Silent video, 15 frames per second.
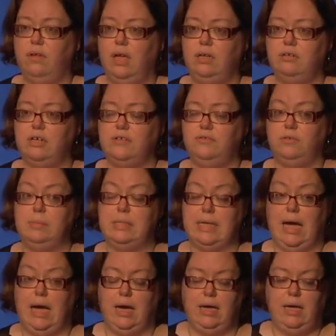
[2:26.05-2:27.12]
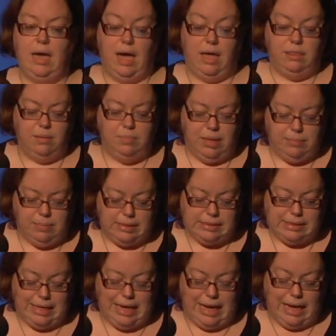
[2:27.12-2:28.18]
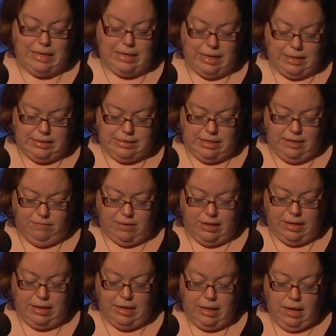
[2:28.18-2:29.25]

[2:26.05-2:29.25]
interest from Sky and the BBC and ITV.